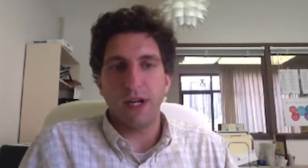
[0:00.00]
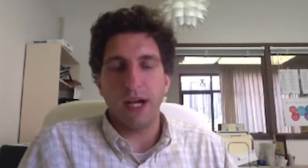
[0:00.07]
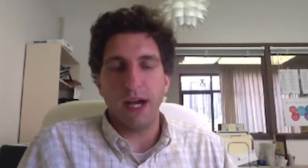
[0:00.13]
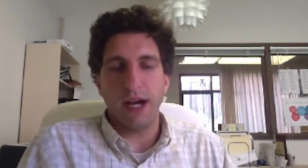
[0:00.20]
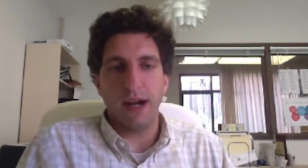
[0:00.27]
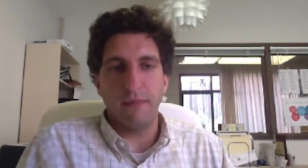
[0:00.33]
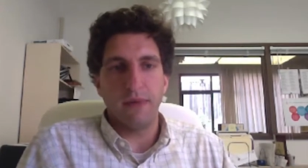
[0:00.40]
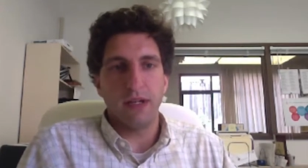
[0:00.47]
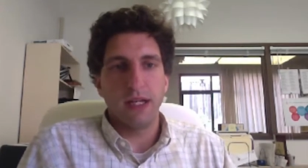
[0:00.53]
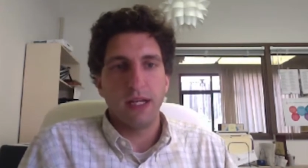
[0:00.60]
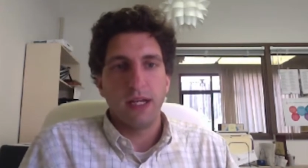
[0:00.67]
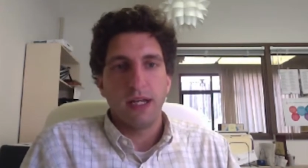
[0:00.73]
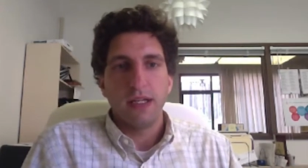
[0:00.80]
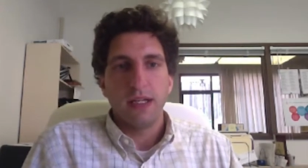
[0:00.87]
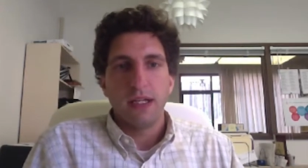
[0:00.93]
I
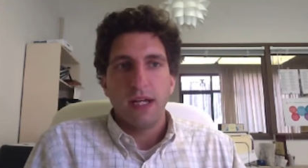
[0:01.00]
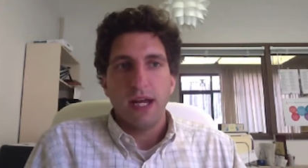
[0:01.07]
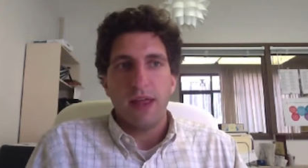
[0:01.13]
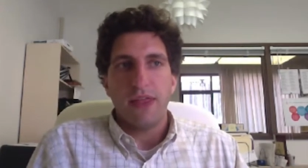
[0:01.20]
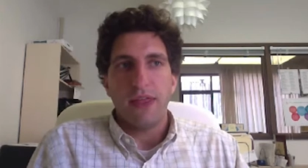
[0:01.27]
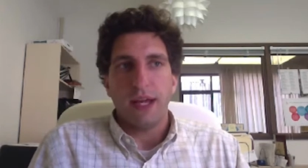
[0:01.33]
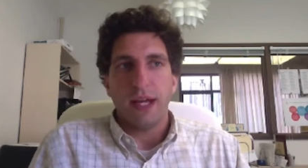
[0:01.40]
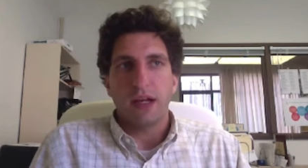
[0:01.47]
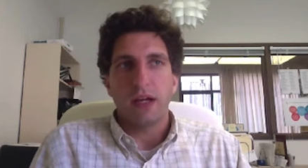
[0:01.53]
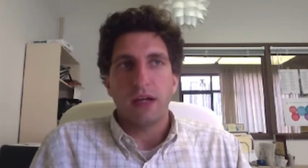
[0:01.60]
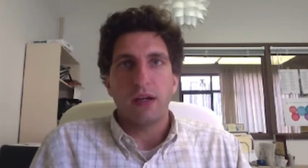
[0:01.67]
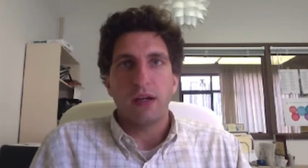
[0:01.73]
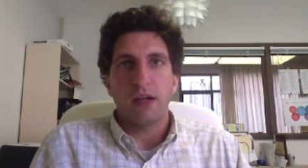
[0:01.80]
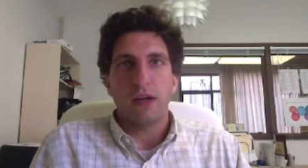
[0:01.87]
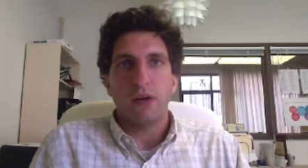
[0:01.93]
think
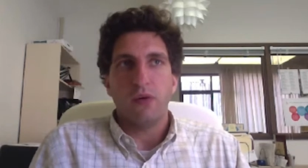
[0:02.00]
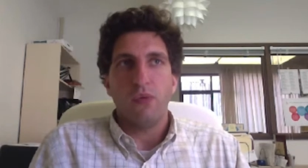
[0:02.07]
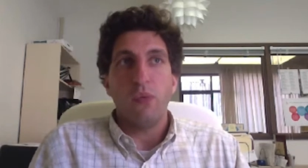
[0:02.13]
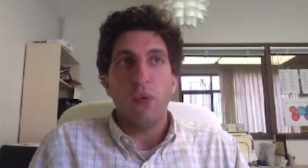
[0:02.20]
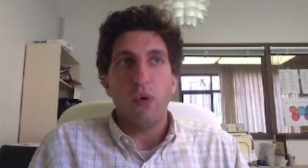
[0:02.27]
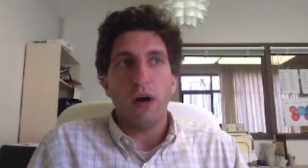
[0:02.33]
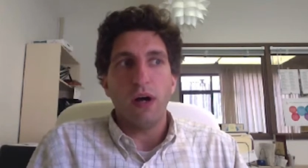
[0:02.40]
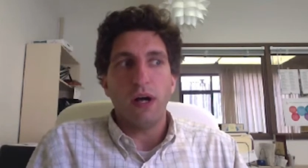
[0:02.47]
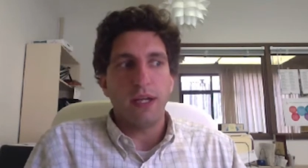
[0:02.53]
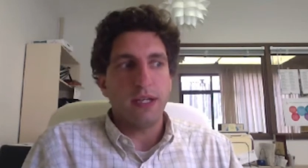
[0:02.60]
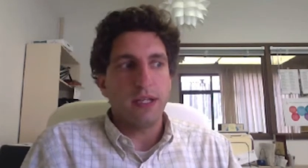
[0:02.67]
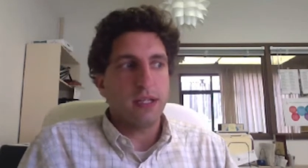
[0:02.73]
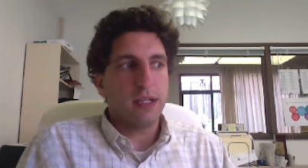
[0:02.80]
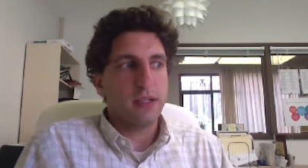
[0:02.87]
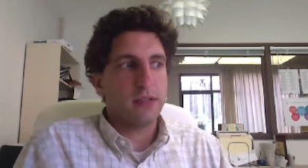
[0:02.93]

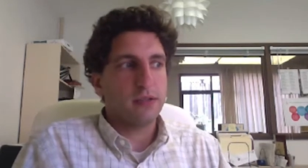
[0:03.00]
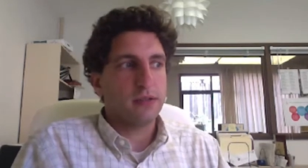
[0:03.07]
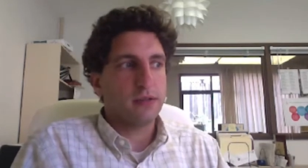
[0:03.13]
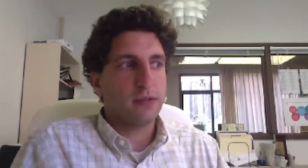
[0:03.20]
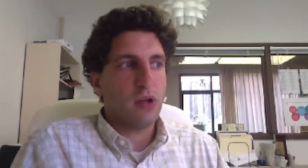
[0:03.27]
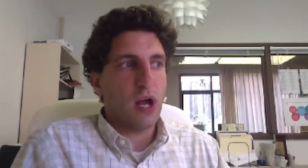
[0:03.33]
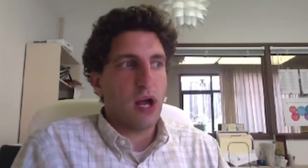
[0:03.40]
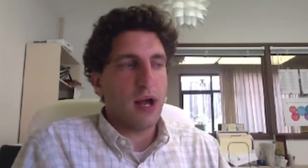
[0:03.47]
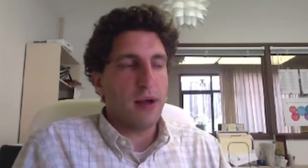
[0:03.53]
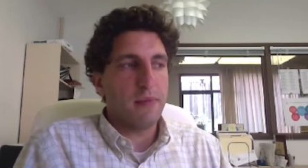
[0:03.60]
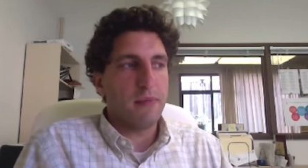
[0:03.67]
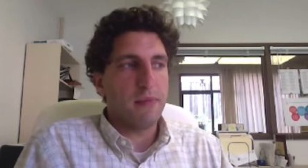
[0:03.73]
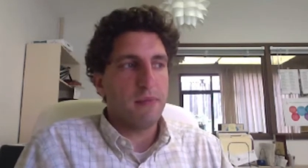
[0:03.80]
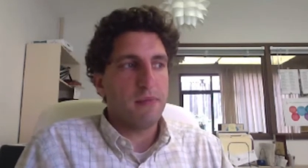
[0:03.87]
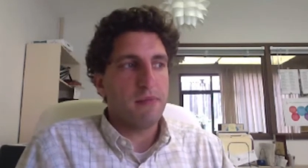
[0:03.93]
one,
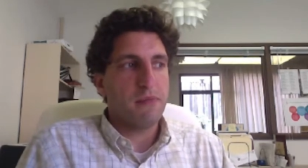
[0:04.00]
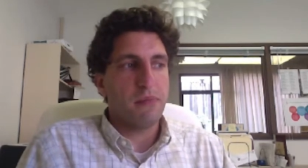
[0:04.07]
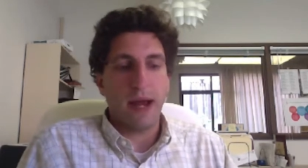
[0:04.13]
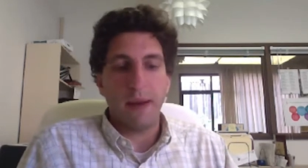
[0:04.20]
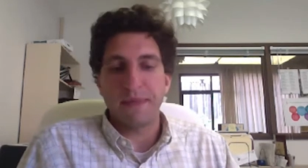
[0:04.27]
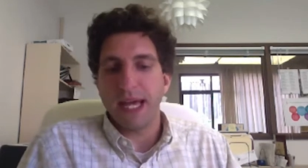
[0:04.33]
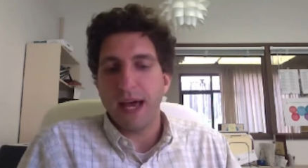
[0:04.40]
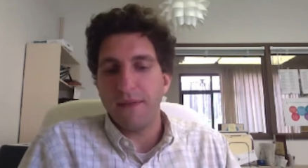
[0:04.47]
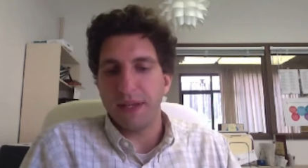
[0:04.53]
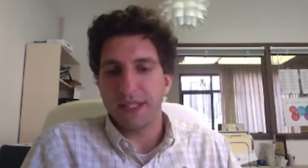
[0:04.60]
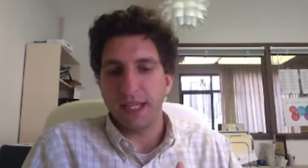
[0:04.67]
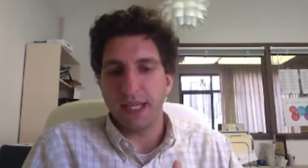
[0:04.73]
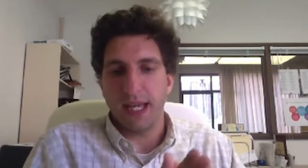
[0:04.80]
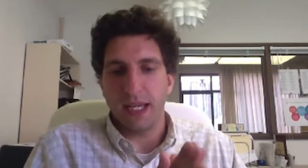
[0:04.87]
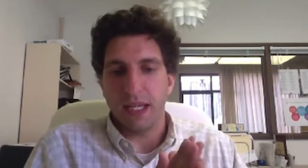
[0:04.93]
perhaps
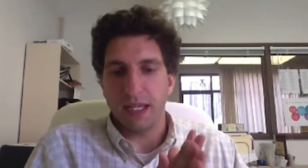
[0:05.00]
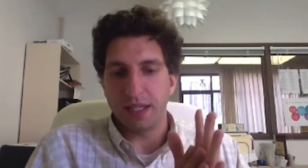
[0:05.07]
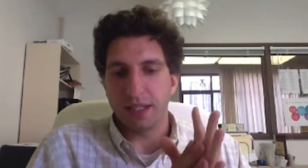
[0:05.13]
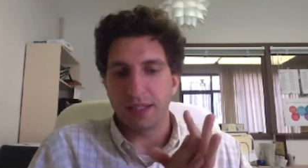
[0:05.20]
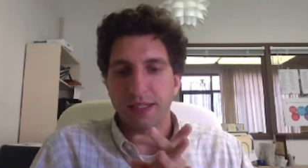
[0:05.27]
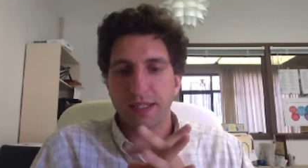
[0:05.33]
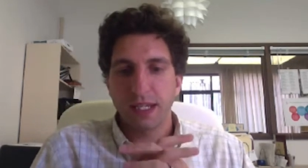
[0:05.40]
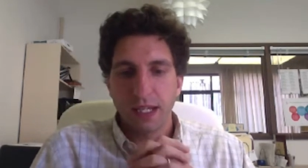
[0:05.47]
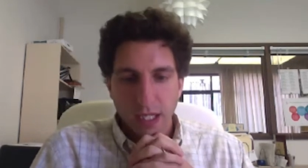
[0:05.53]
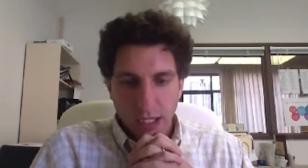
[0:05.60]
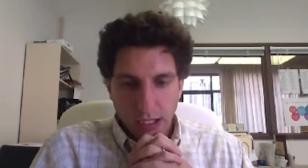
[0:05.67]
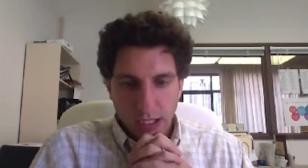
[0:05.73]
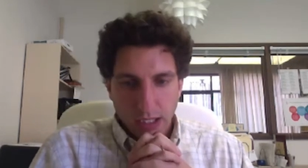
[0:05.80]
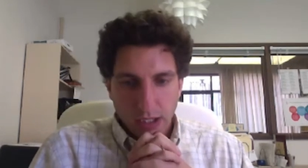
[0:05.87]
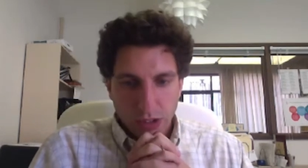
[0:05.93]
obviously, is
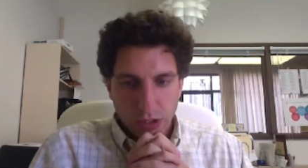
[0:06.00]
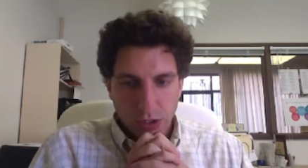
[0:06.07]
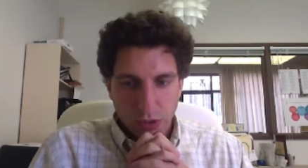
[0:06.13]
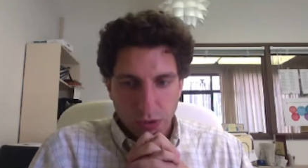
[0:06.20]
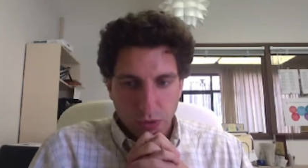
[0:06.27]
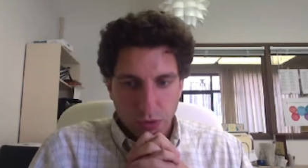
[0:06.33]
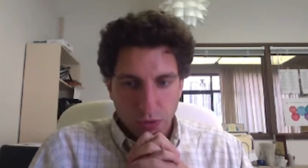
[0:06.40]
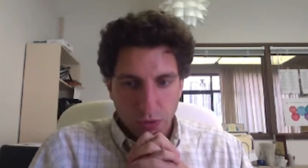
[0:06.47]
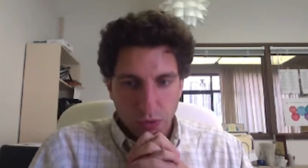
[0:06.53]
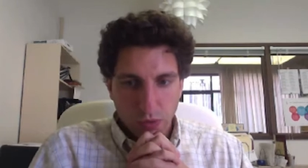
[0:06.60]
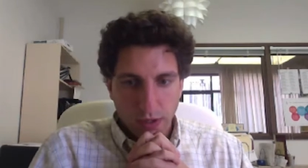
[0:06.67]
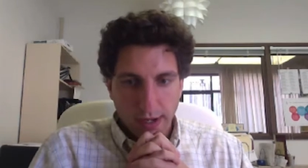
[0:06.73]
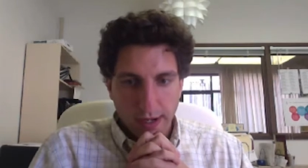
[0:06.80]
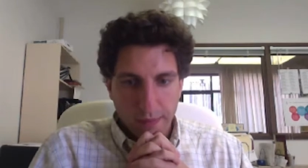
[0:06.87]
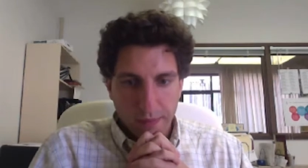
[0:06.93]

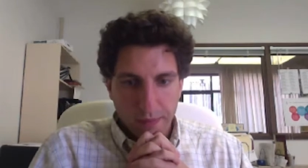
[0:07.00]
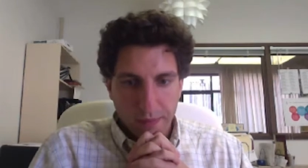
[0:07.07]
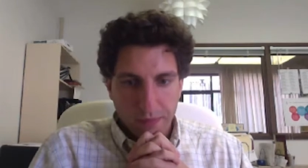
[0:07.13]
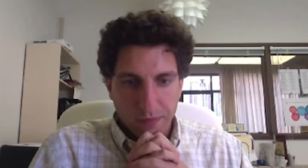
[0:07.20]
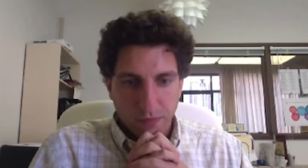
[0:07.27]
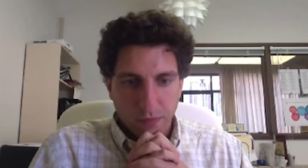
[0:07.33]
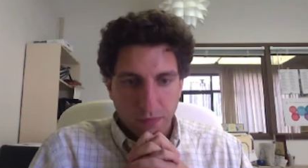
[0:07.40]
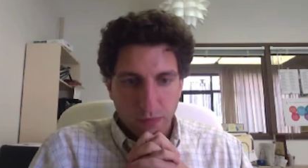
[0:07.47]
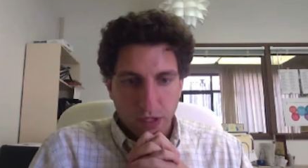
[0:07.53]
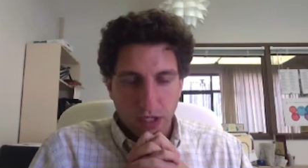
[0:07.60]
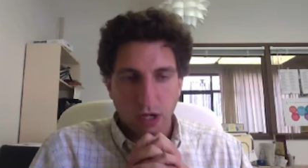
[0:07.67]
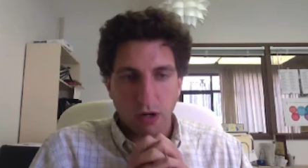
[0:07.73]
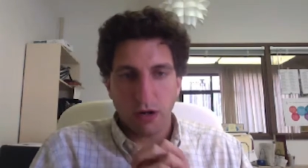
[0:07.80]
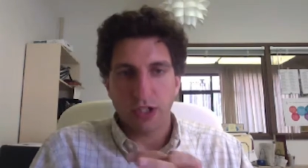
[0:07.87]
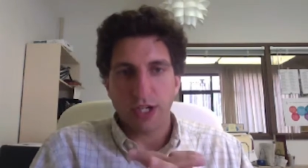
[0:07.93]
to
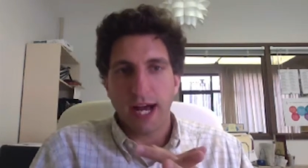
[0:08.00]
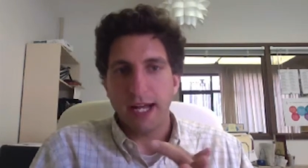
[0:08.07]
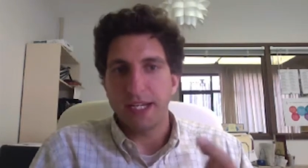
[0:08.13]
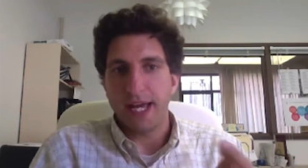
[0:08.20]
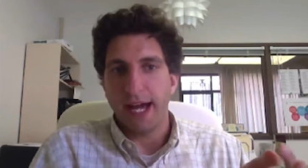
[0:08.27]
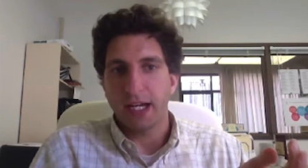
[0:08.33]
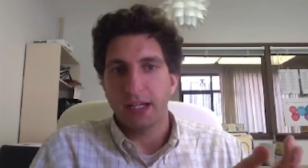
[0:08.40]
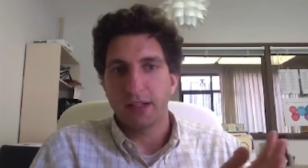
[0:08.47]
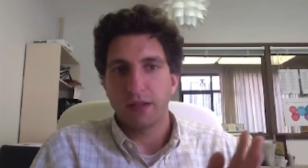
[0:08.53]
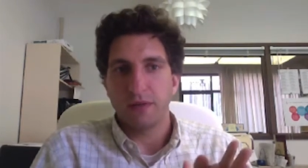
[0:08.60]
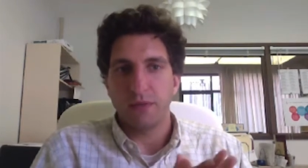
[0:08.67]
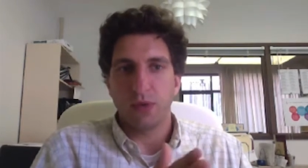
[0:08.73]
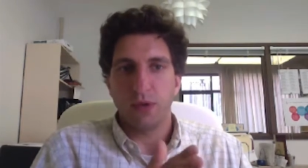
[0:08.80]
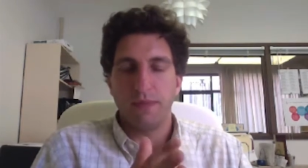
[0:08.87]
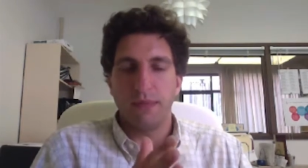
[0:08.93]
encourage contact
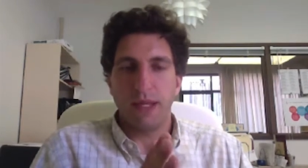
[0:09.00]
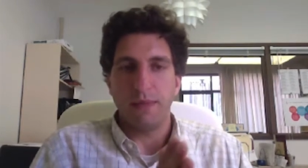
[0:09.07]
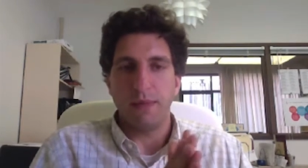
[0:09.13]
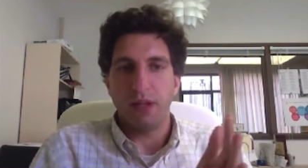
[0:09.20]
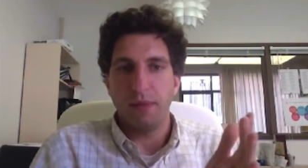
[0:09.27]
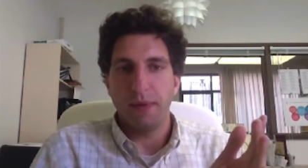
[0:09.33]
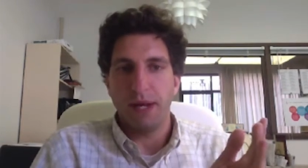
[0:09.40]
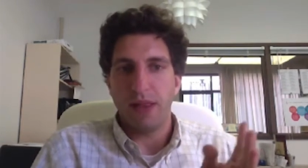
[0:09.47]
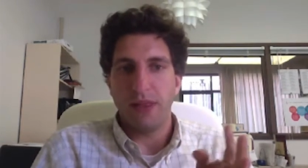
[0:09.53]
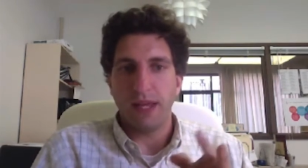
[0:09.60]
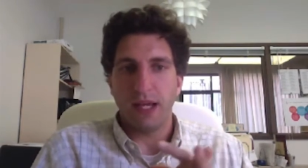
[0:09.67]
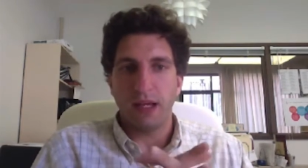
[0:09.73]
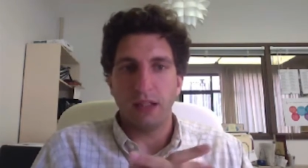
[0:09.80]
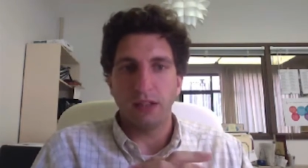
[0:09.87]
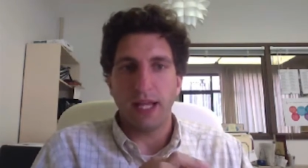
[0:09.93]
between people. I mean, I
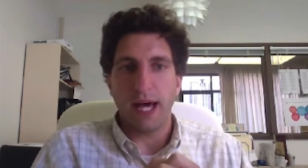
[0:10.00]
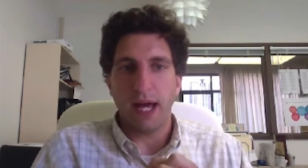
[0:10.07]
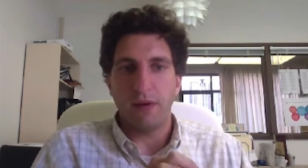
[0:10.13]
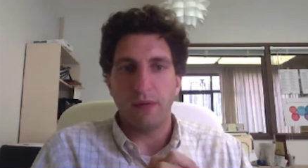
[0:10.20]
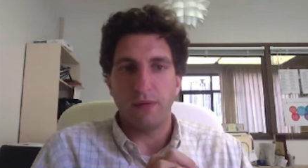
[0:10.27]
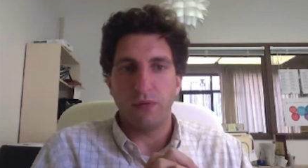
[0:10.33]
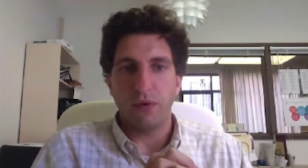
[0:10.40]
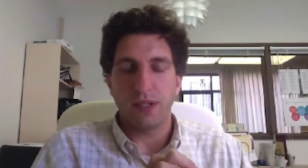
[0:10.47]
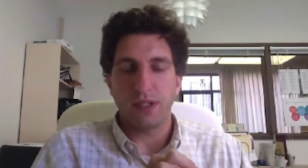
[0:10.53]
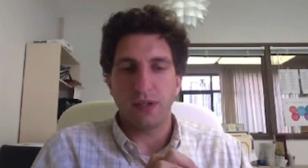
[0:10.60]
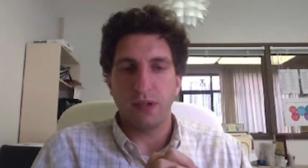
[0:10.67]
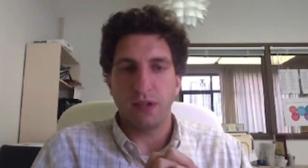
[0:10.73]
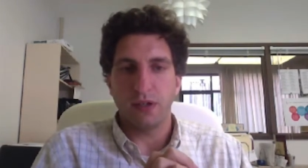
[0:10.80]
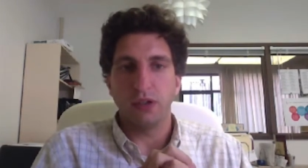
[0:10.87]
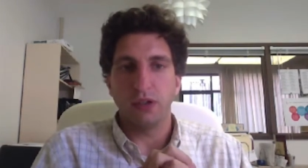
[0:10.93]
think a lot of
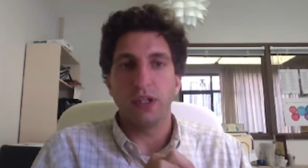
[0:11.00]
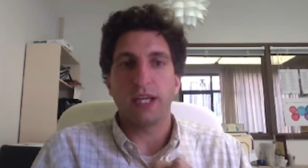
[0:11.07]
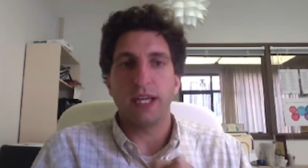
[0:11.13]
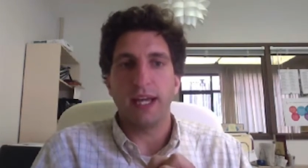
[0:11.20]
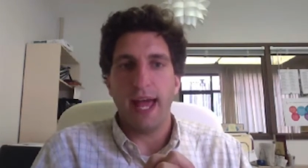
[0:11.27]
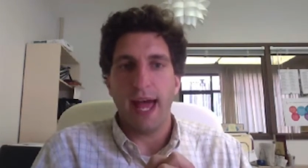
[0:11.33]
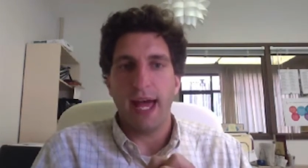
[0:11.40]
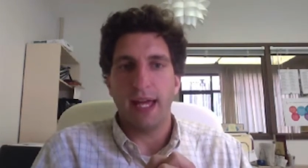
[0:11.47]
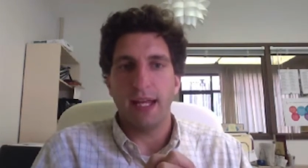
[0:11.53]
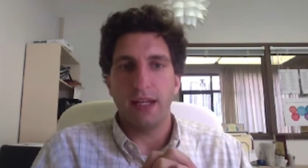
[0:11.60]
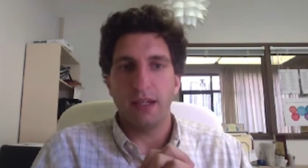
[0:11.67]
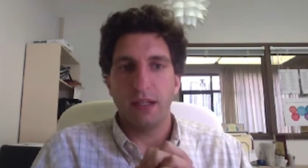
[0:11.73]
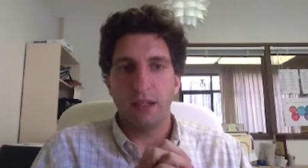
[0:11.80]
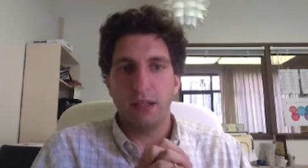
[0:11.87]
research looking at